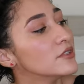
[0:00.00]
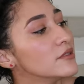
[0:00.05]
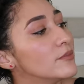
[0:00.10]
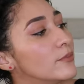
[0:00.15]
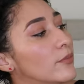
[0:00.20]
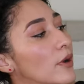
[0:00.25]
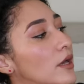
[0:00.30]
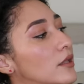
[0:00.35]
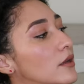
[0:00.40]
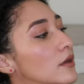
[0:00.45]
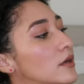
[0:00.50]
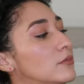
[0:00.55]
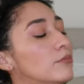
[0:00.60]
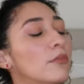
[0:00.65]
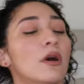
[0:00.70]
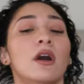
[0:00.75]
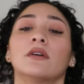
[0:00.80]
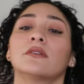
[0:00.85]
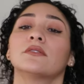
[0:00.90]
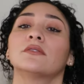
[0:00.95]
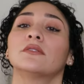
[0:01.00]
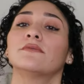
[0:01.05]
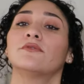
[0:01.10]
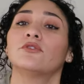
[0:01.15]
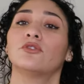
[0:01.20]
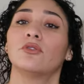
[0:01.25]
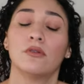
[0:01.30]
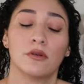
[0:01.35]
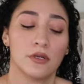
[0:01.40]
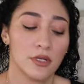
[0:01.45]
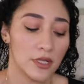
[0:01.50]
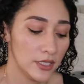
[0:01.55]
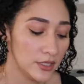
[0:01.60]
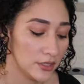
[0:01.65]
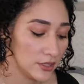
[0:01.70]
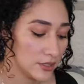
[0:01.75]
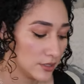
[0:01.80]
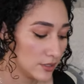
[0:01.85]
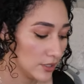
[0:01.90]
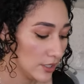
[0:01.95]
is but a box of
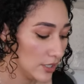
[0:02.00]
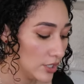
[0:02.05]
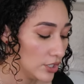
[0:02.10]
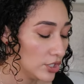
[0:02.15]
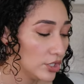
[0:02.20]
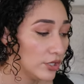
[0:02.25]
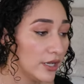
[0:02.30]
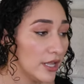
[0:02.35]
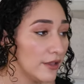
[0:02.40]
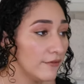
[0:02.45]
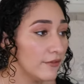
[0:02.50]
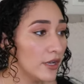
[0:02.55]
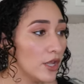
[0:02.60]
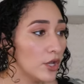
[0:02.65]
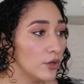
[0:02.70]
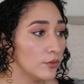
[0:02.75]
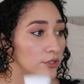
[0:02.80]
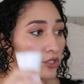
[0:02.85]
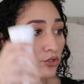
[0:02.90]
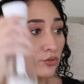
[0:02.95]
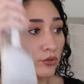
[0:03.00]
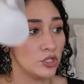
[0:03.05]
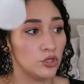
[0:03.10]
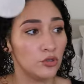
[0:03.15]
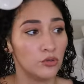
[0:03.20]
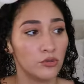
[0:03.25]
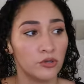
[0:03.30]
chocolates you never know which one